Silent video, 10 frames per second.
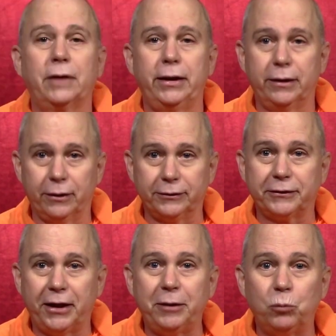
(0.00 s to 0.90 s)
In the
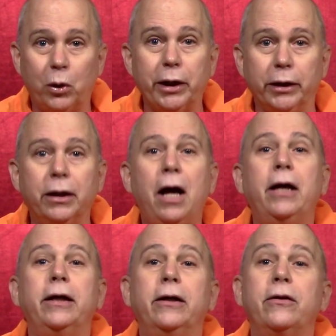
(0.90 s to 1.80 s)
same way,
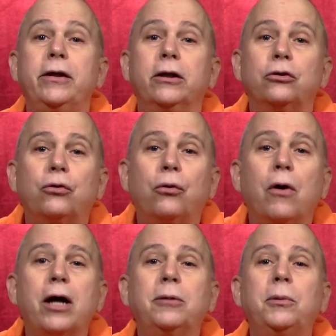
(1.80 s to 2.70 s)
in the
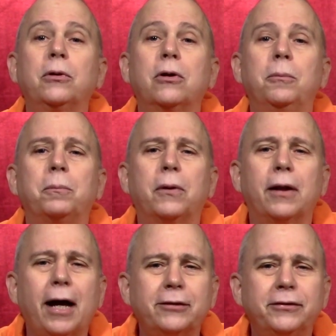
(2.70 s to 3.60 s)
incredible
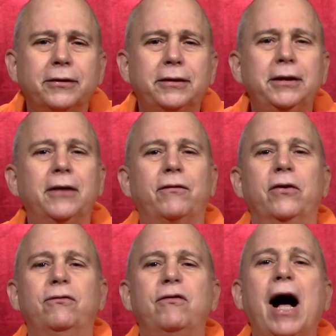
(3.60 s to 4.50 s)
complexity of the
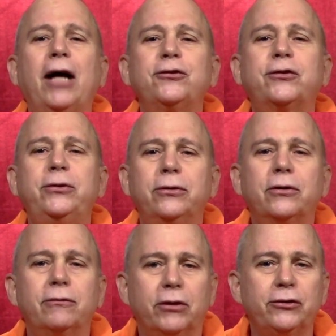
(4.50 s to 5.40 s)
vast
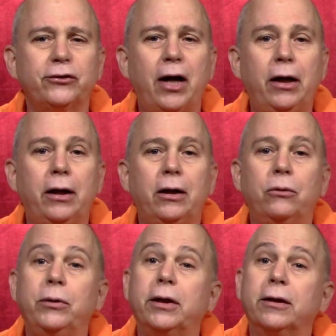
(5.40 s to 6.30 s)
universe,
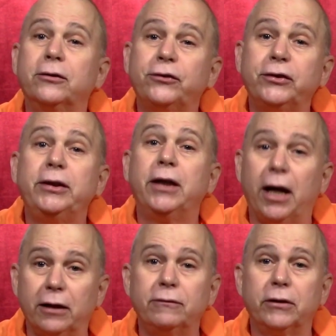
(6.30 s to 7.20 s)
we can see
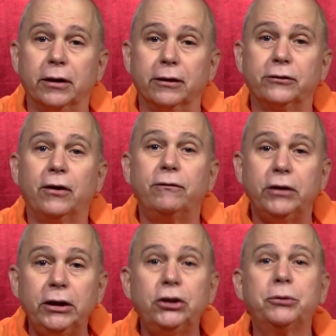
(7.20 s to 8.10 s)
evidence of
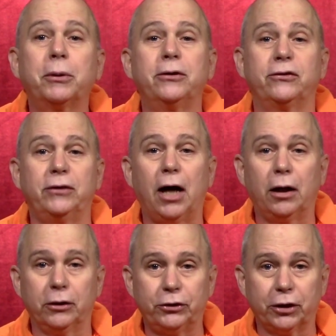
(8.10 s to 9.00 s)
Ishvara's
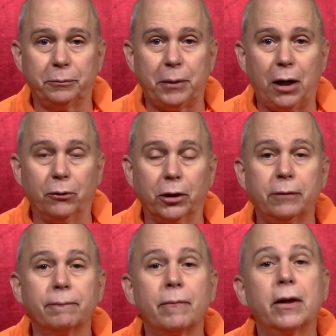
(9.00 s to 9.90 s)
knowledge and power
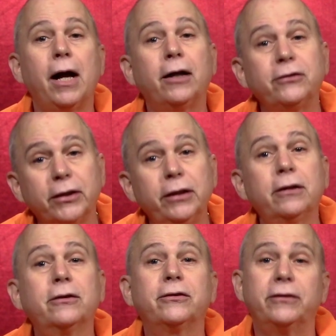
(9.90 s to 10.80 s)
as
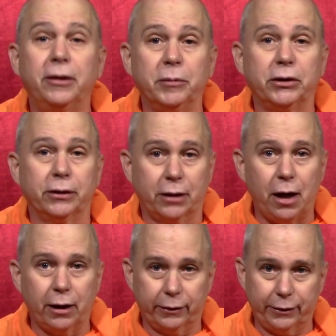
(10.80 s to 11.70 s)
its nimitta
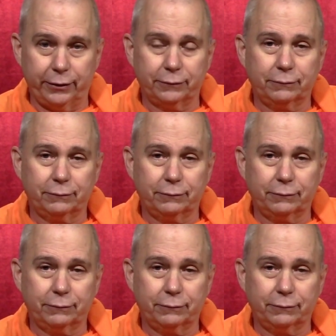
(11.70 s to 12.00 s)
karana.